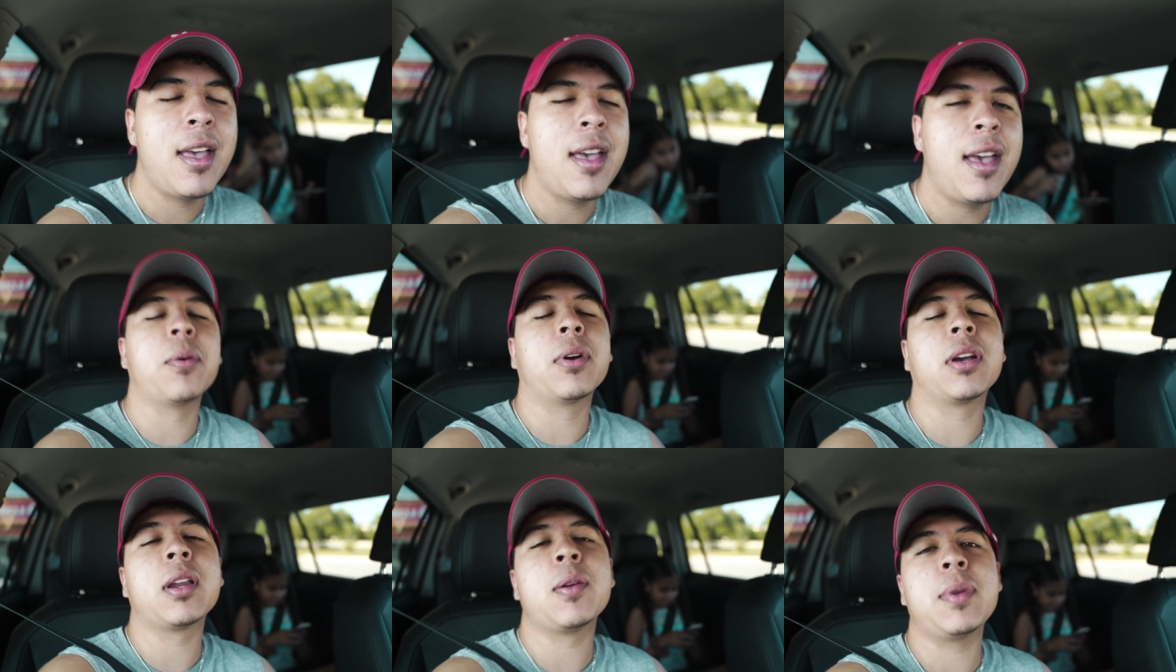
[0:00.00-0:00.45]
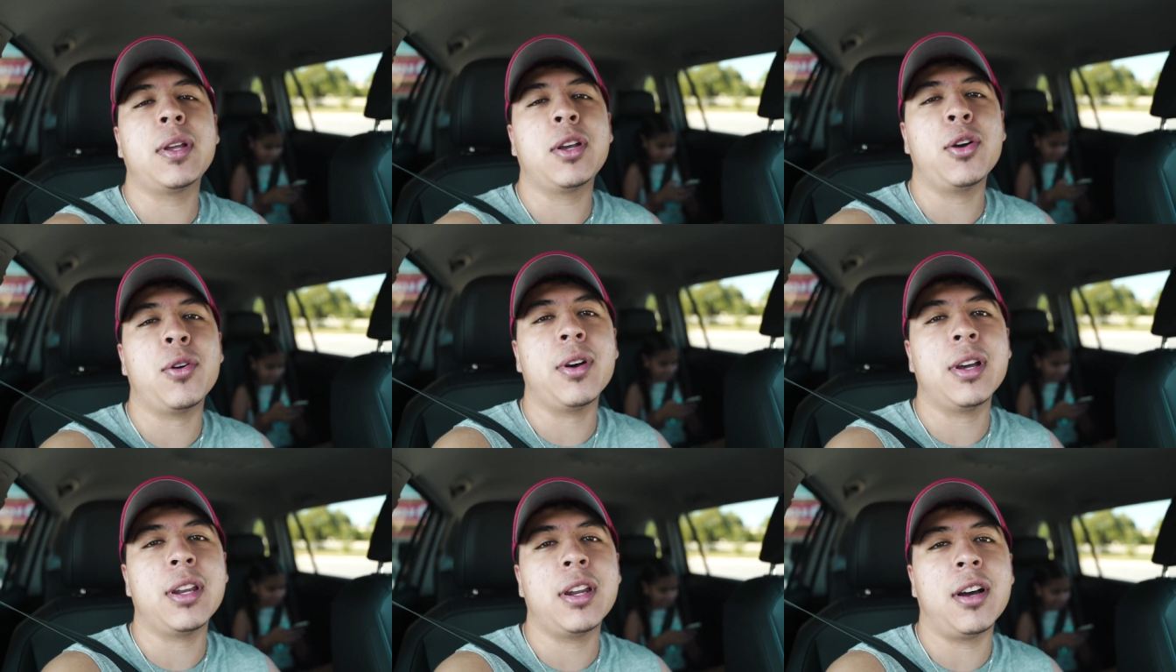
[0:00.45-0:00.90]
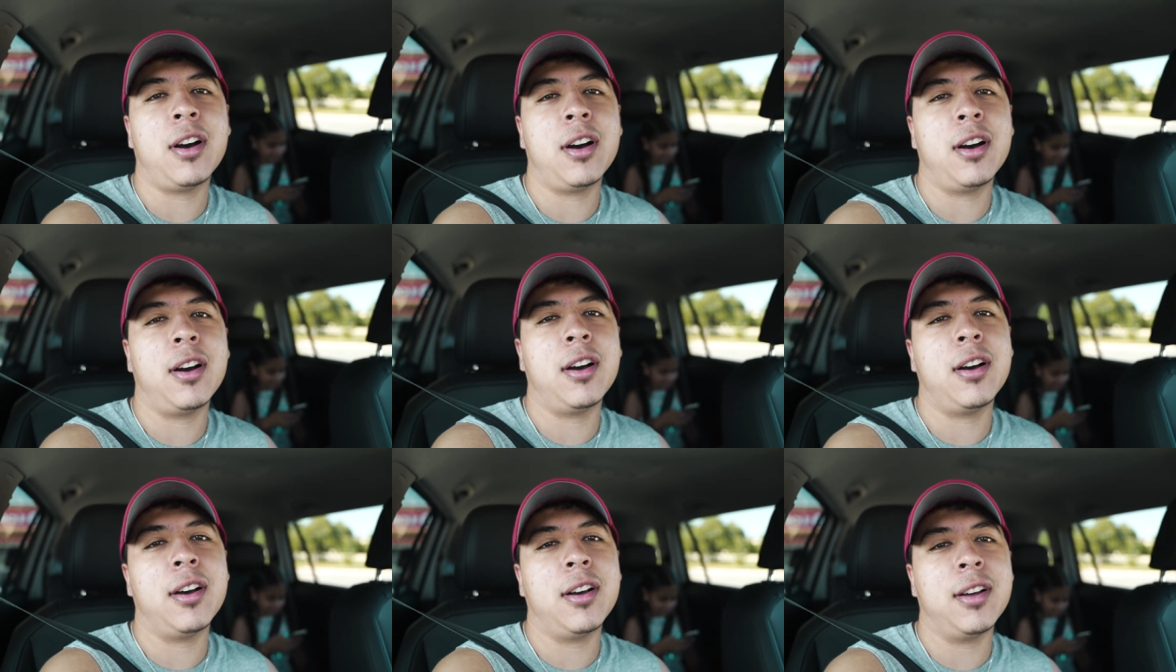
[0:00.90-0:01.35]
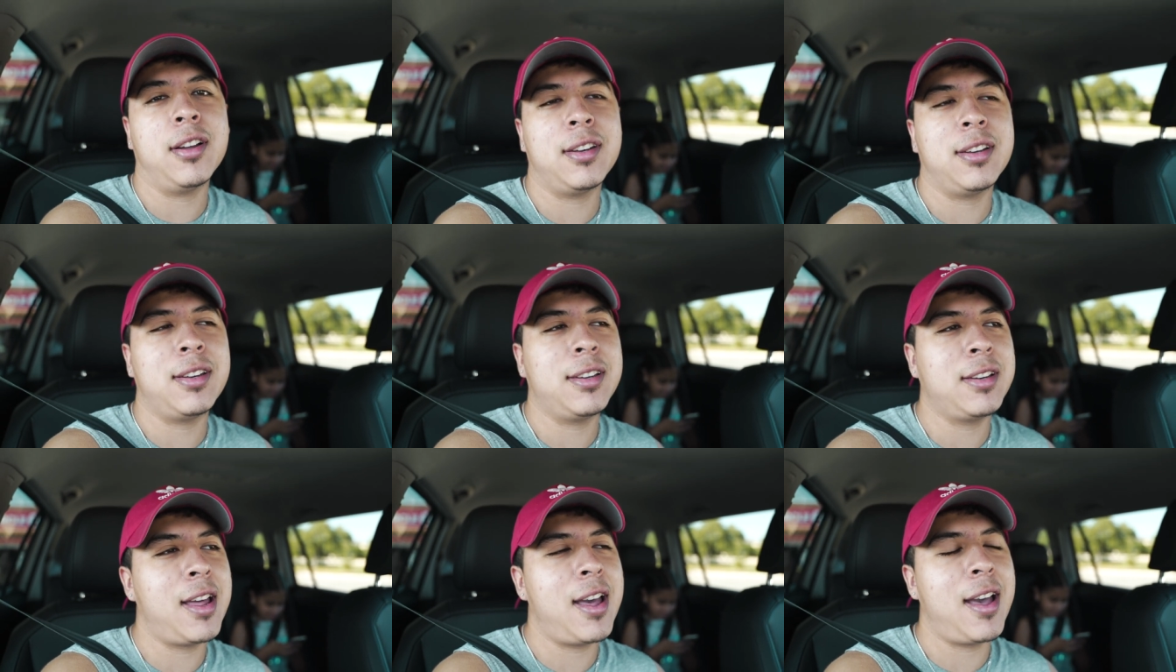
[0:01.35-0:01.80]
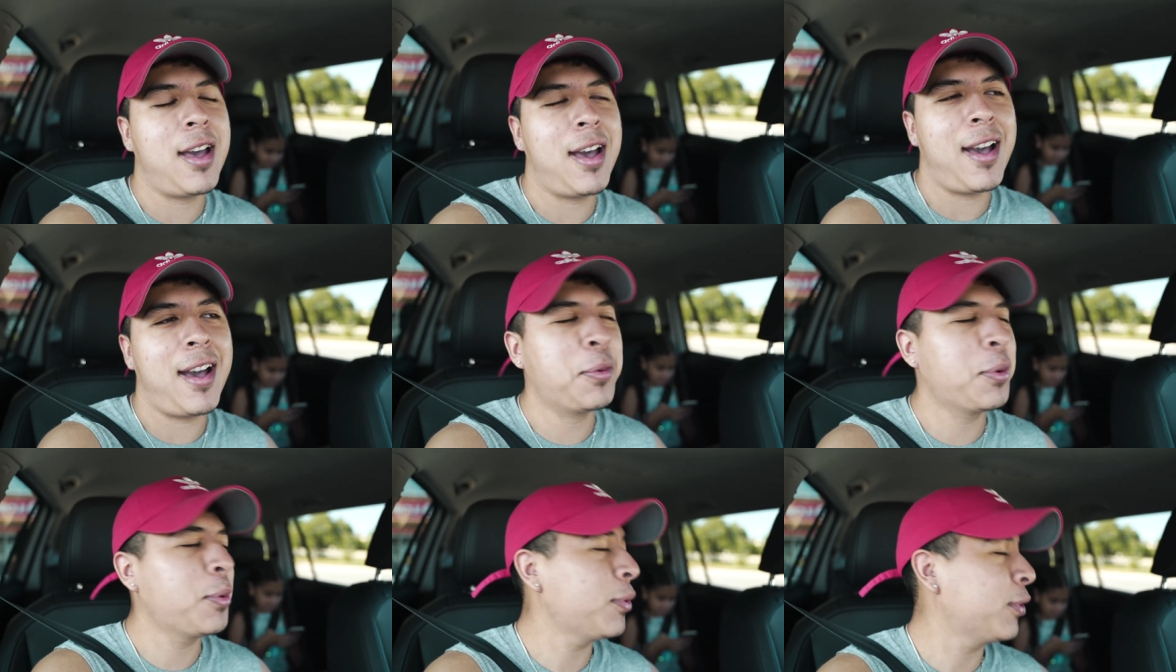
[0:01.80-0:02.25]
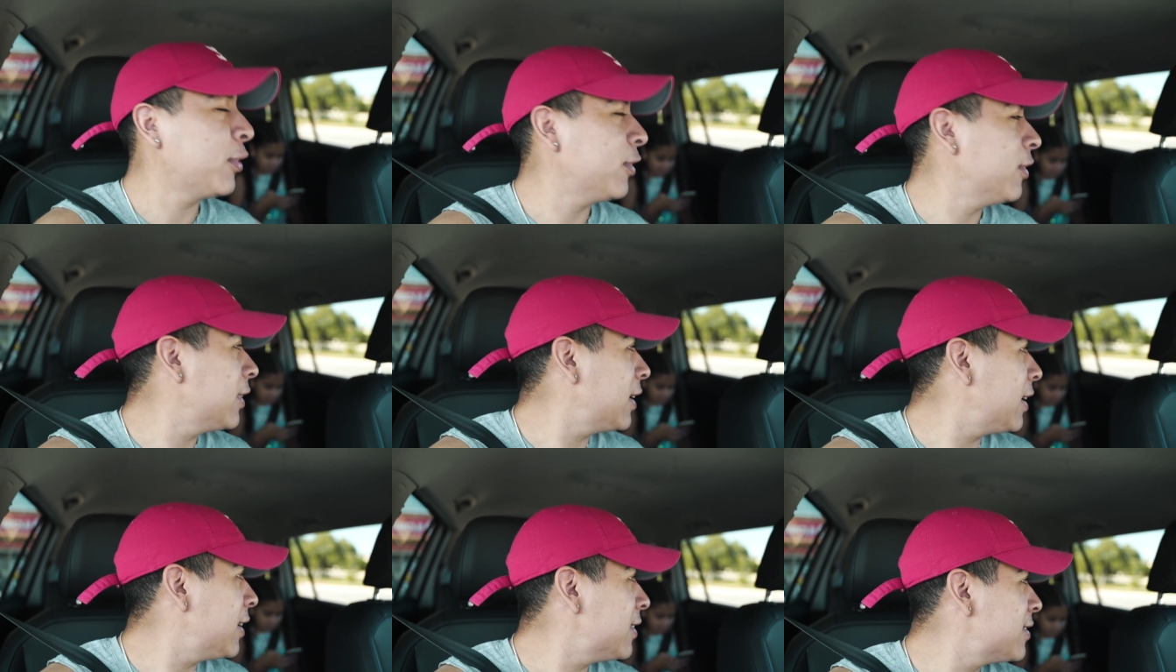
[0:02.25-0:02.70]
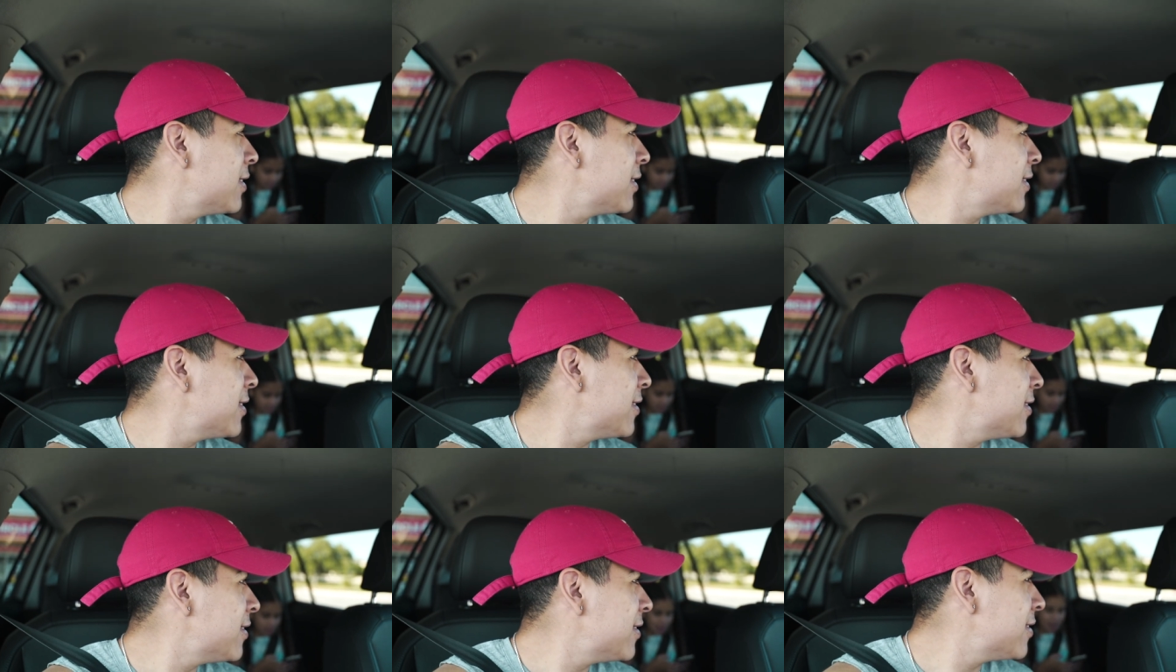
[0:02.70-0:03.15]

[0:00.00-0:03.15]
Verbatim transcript: We're gonna be going on, where are we going guys?